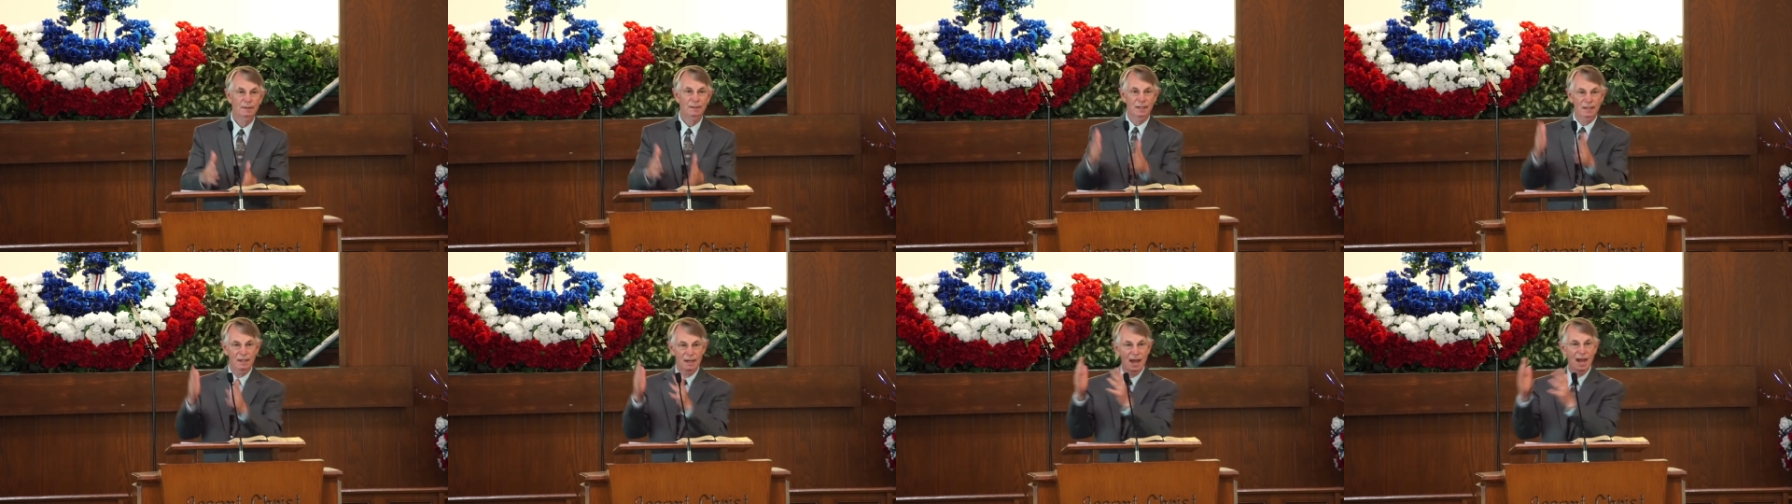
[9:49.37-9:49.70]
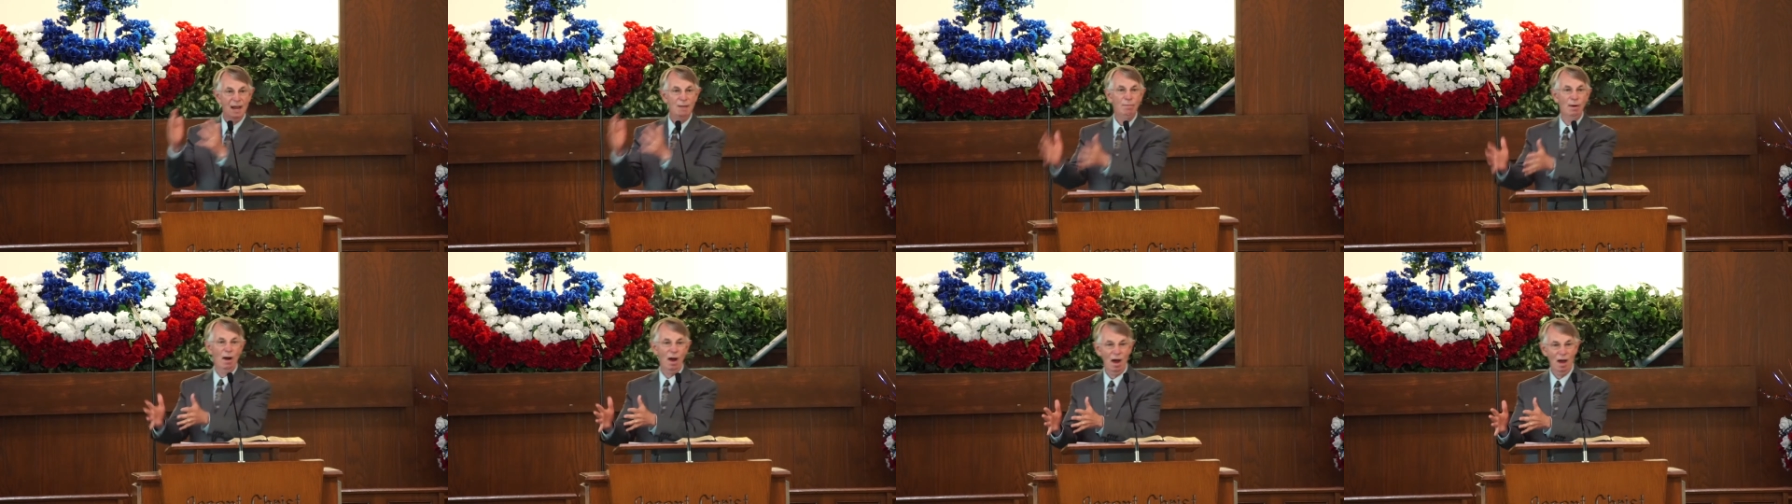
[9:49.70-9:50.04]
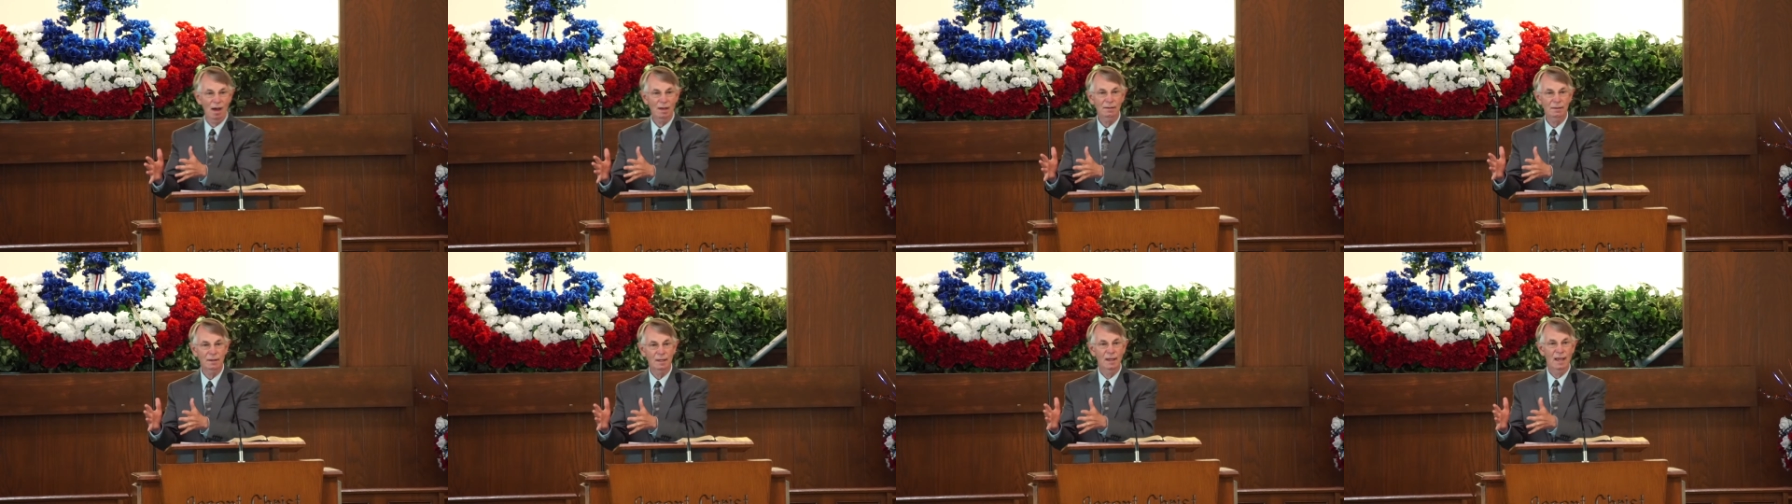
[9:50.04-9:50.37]
to
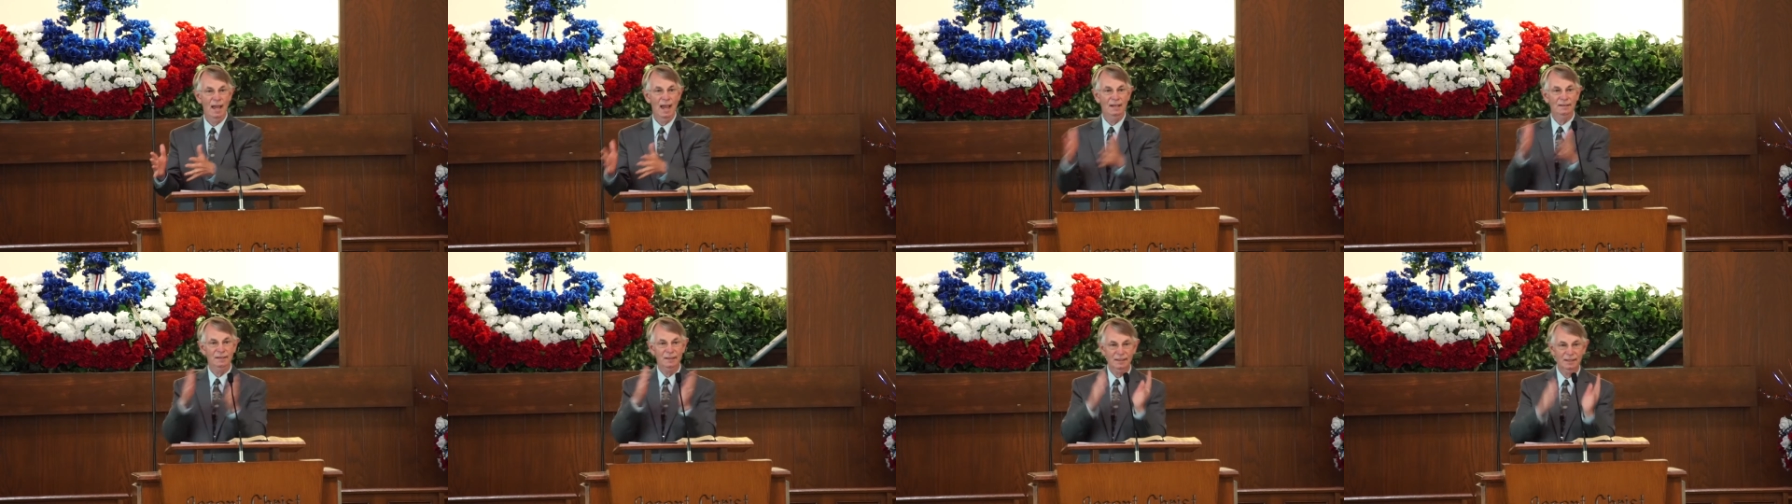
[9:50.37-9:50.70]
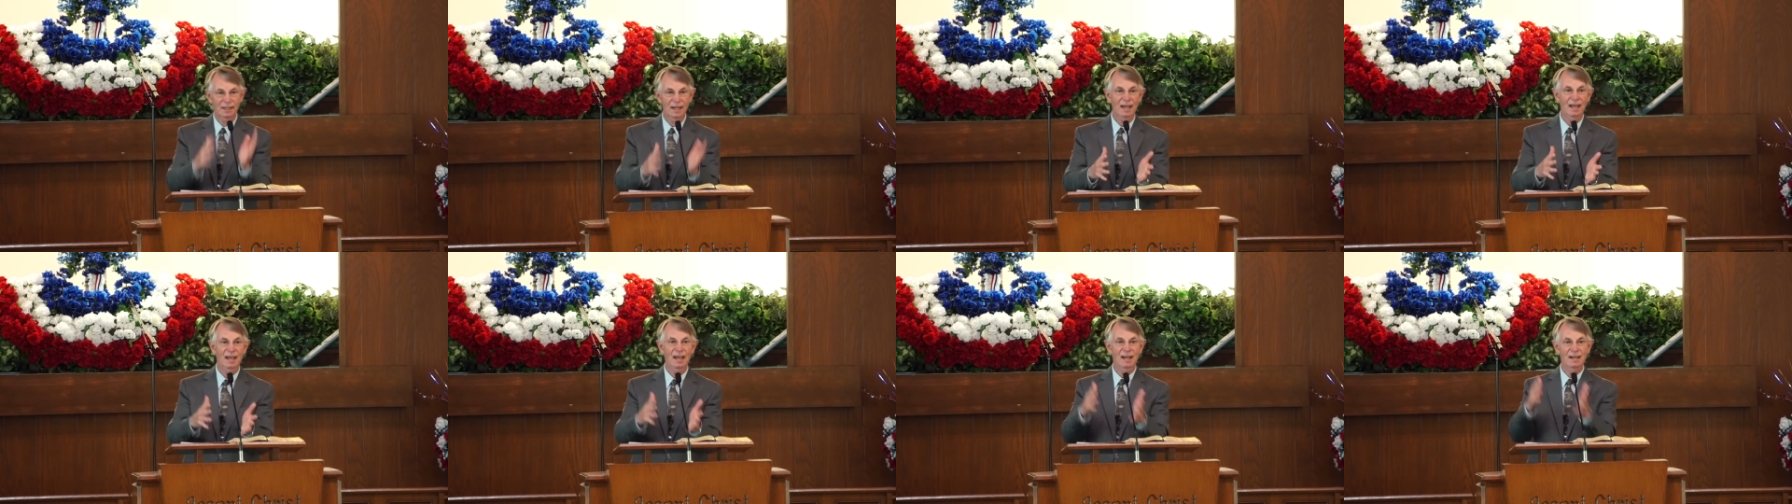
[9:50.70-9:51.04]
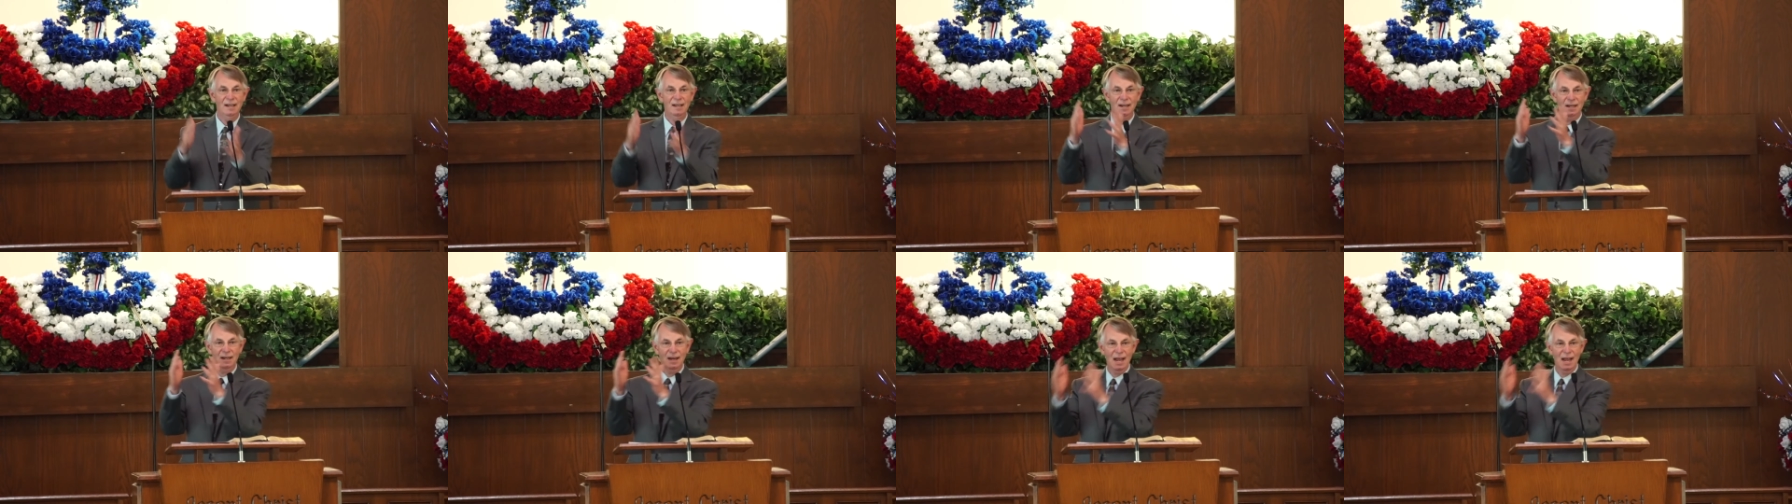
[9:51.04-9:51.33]
Naboth and saying,